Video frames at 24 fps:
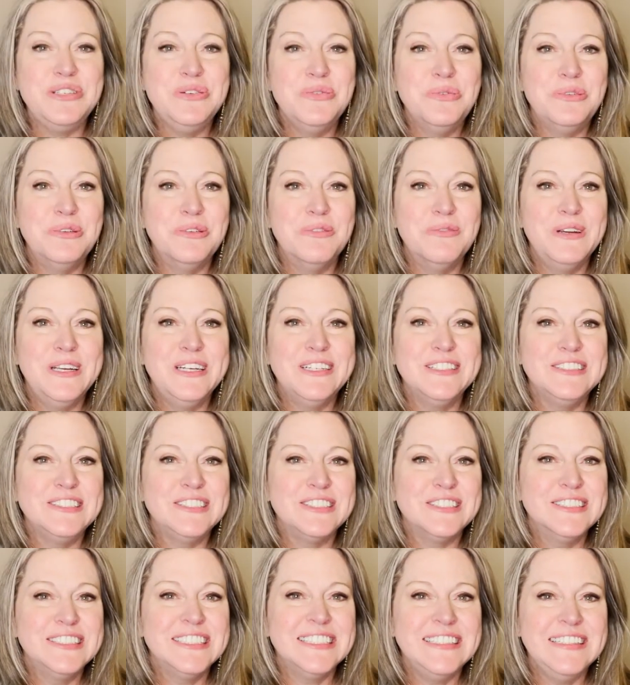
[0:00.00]
your
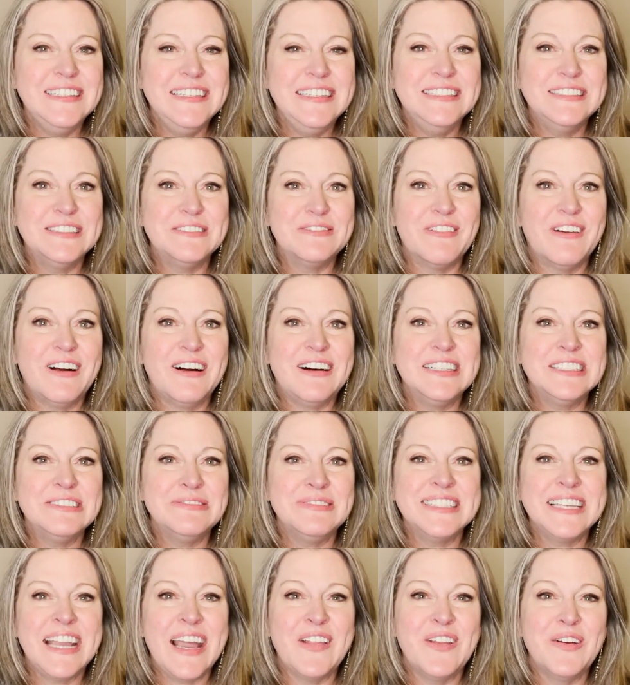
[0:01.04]
realtor Denise Ross
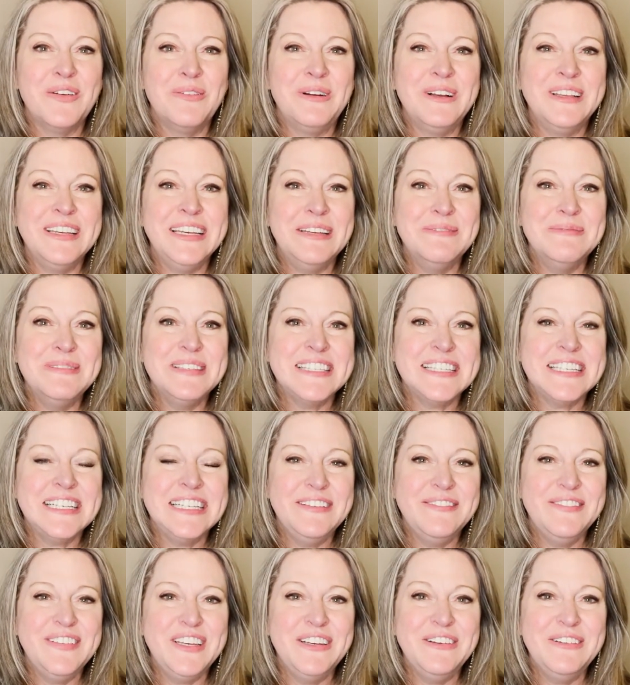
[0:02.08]
with Keller Williams
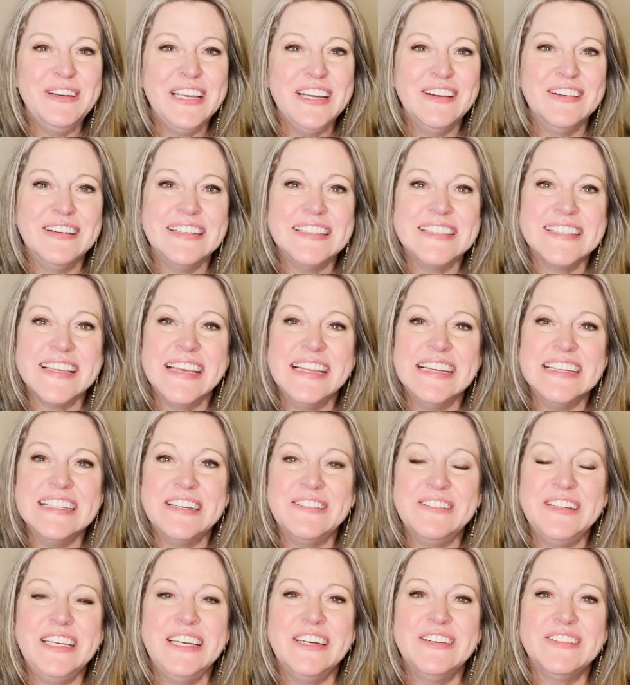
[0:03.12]
City View here in San
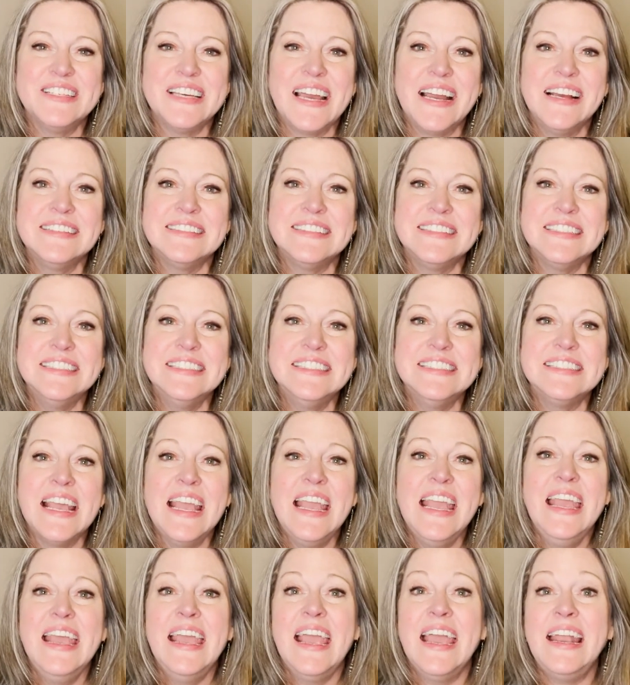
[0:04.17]
Antonio, Texas,
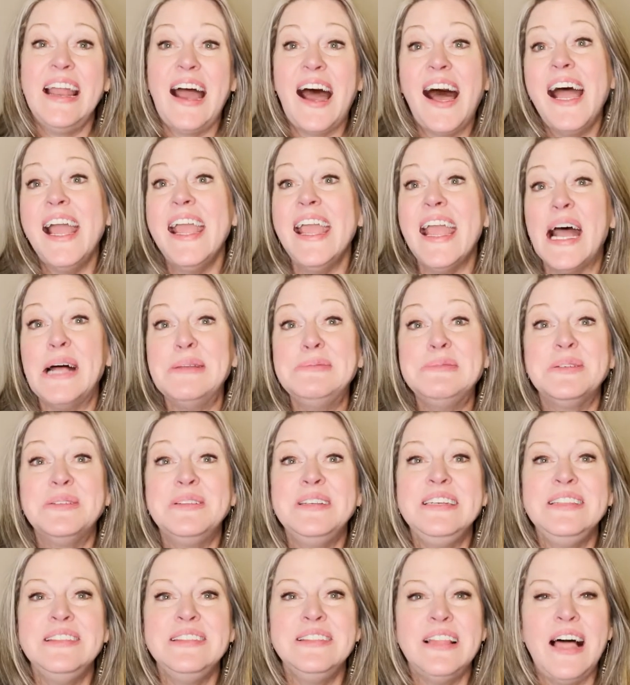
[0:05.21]
and I
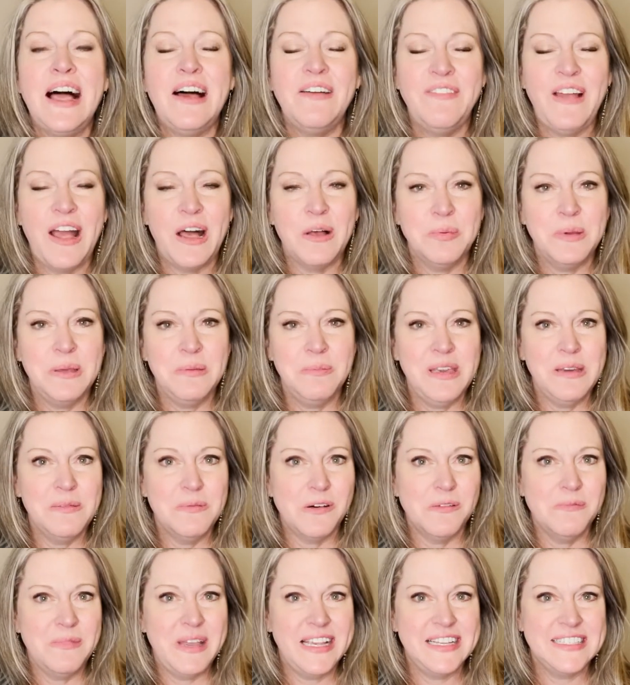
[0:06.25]
absolutely love helping
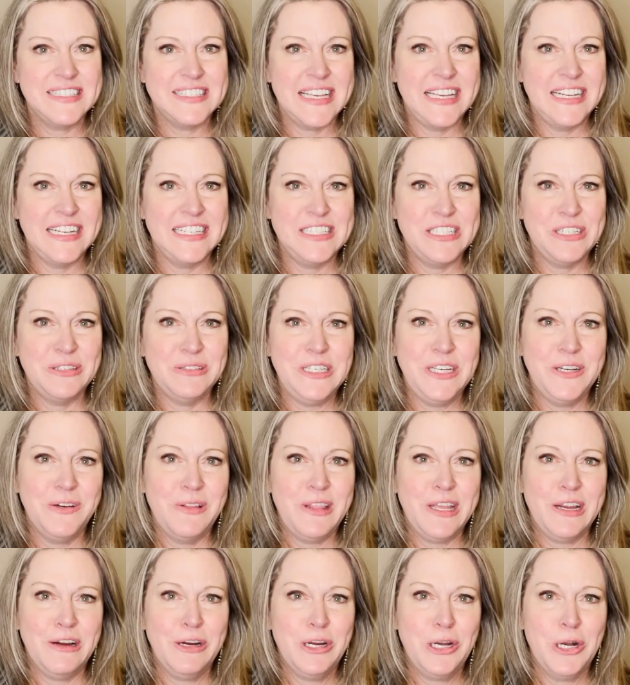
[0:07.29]
people make San Antonio
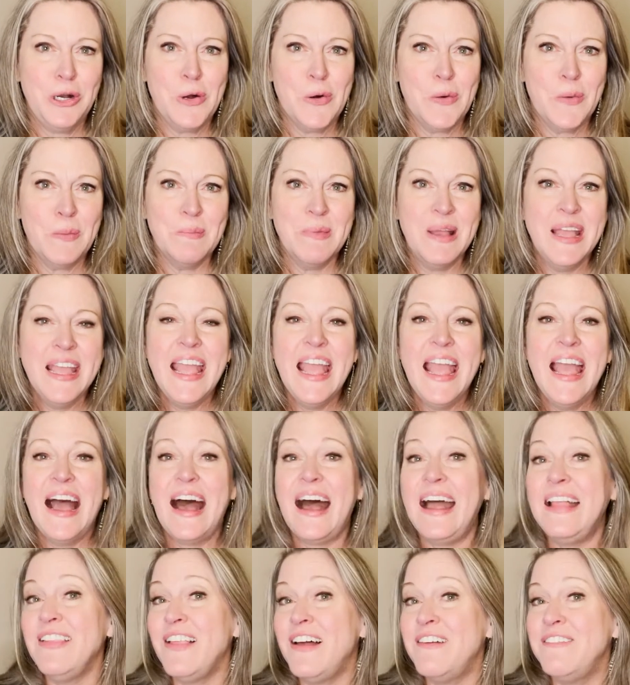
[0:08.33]
their home.
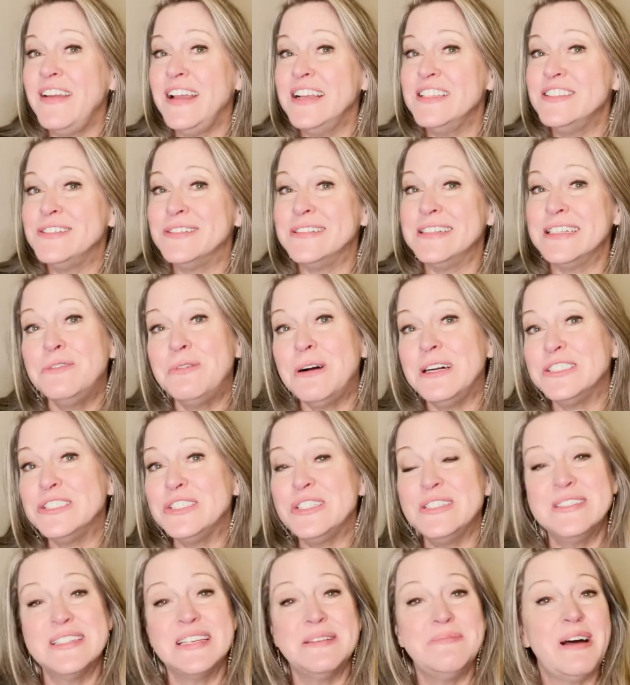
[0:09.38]
I love answering
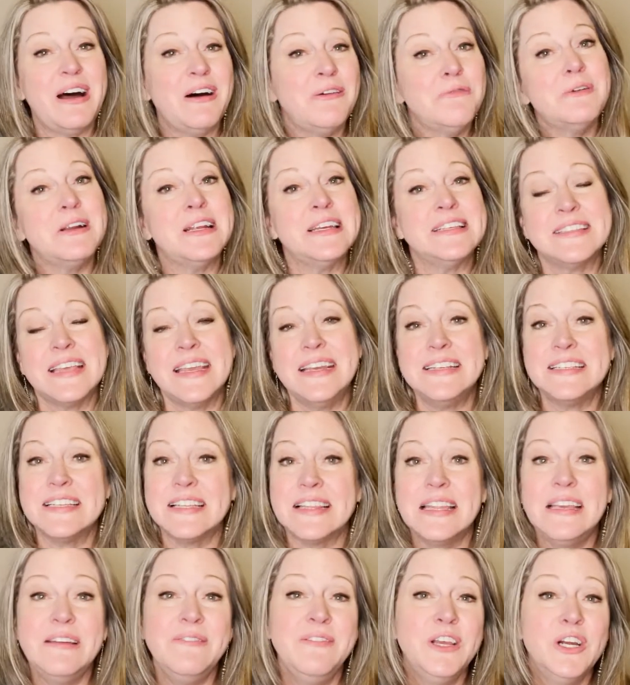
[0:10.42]
questions about what it's like to
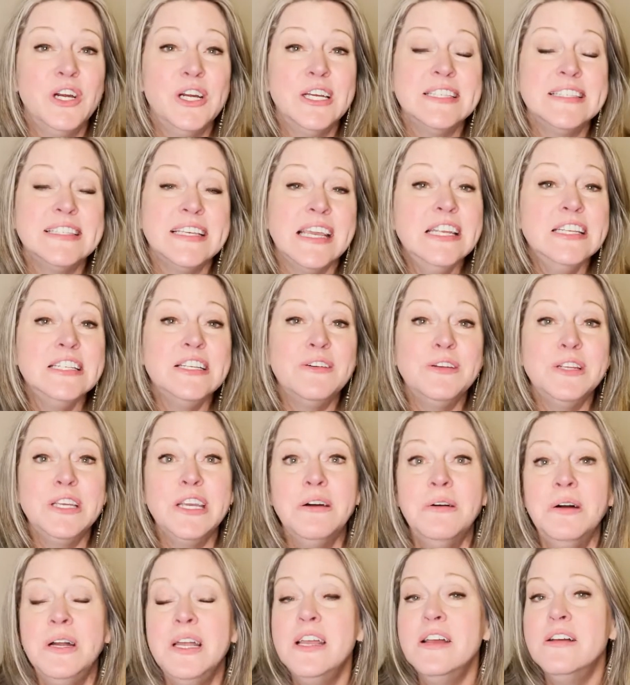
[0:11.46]
live here in San
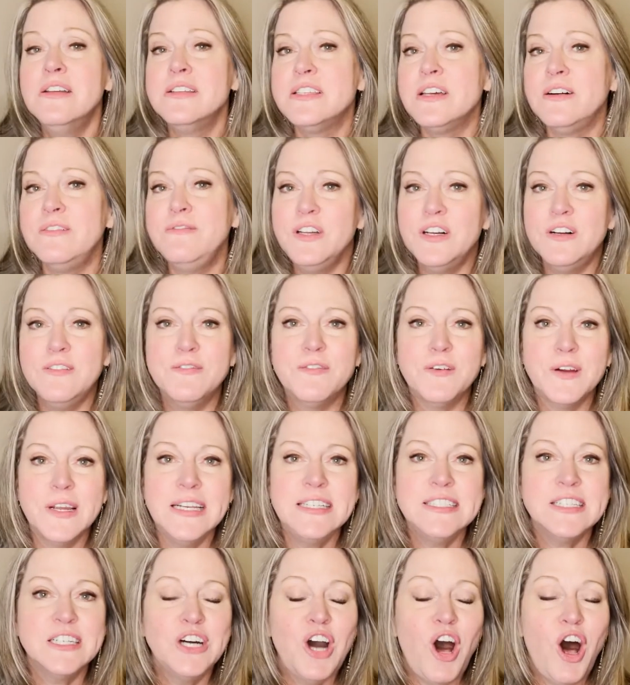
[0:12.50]
Antonio, so feel free
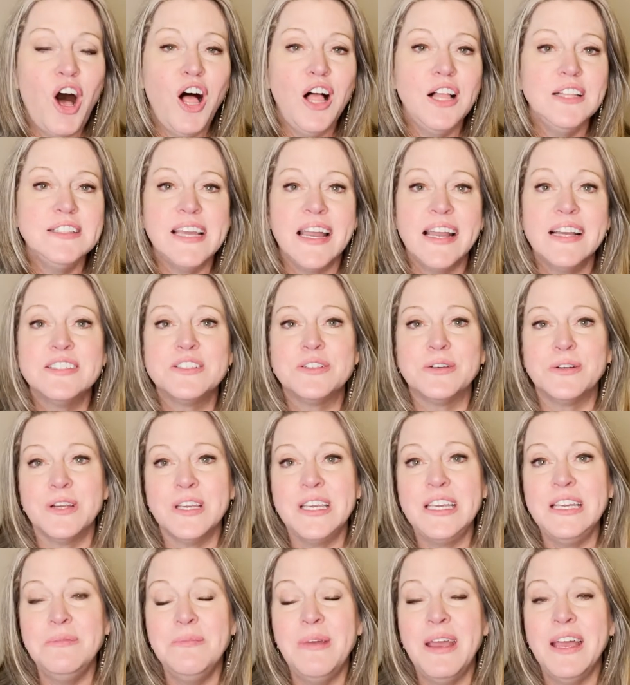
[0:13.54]
to call, text, or
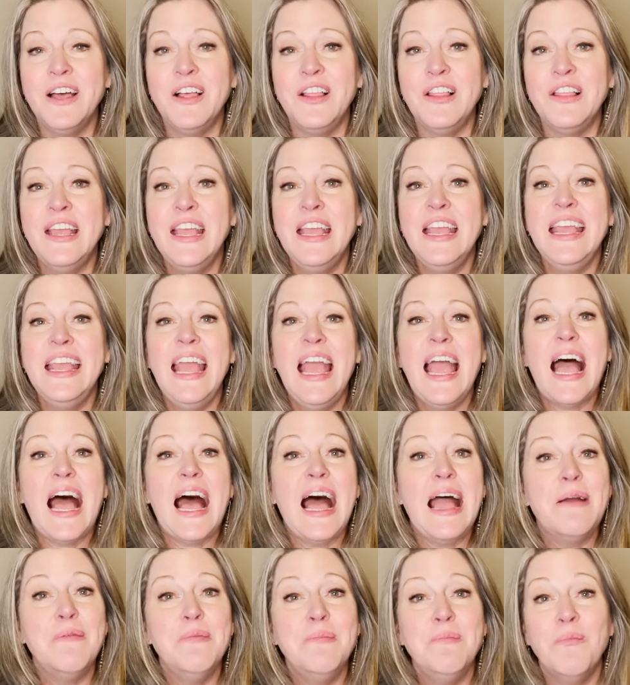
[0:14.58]
email.
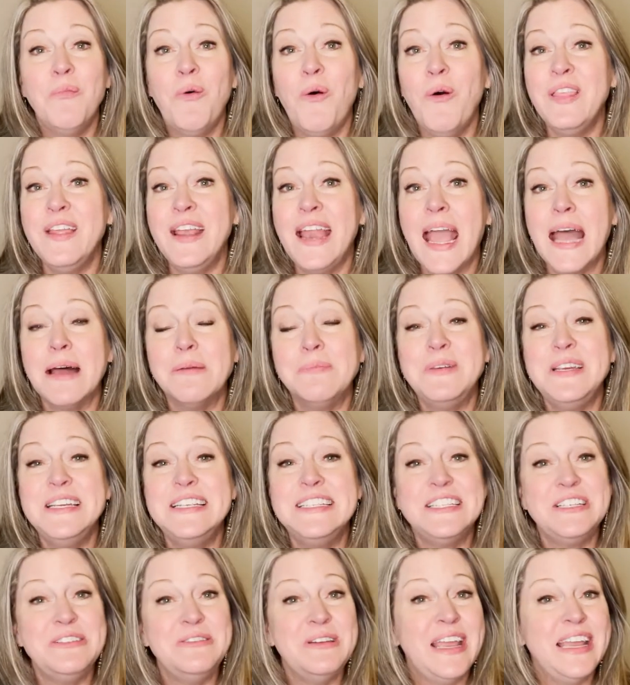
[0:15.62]
I'm more than happy
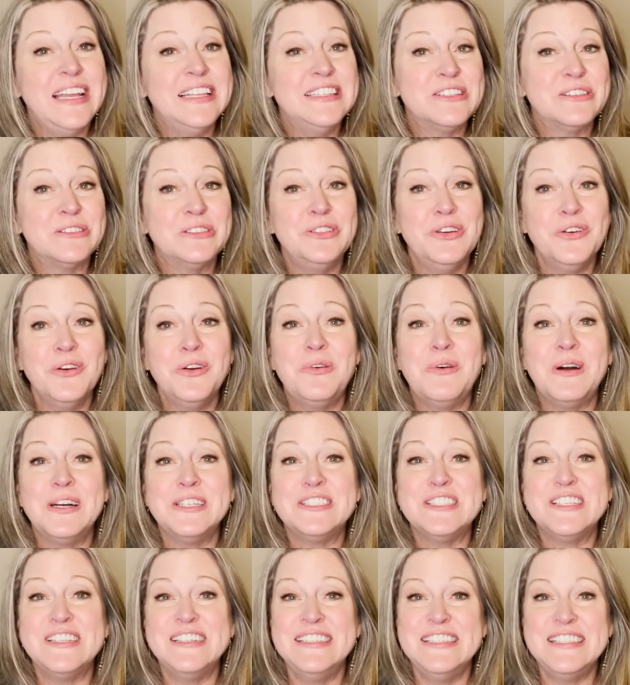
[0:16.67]
to answer your
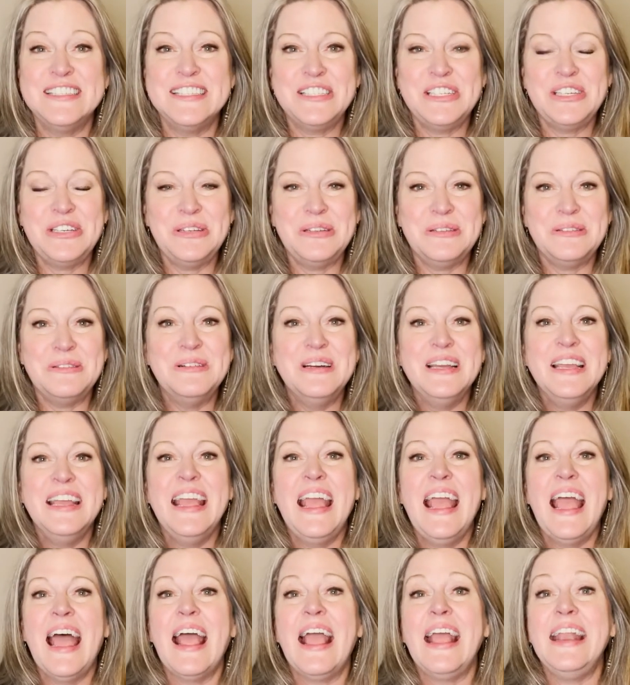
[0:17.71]
questions too.
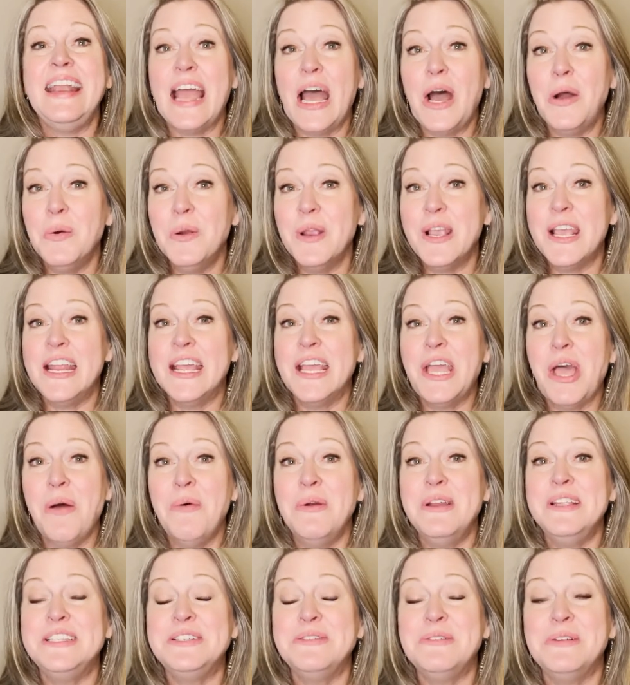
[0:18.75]
Now we're going to go
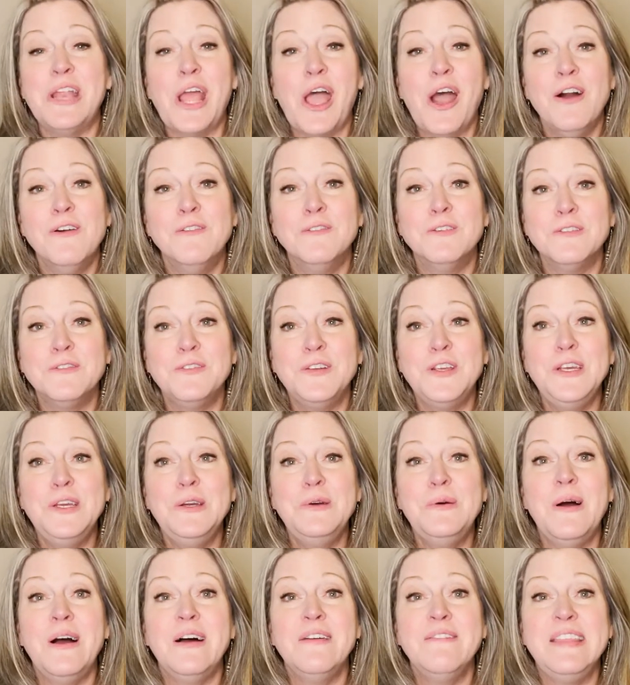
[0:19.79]
into an
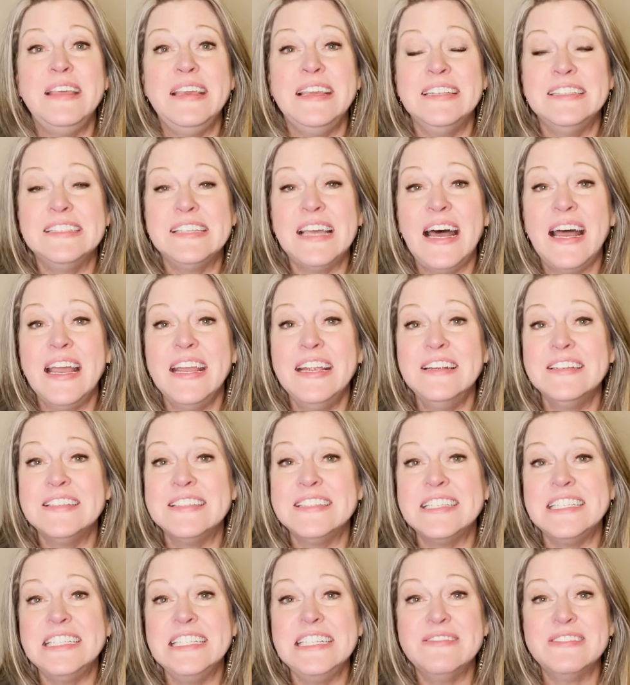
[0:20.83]
overview of the entire
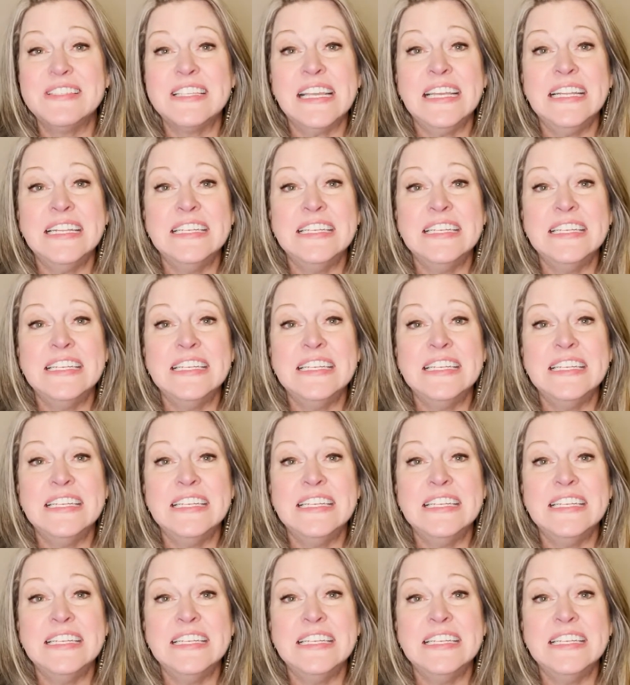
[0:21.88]
city of San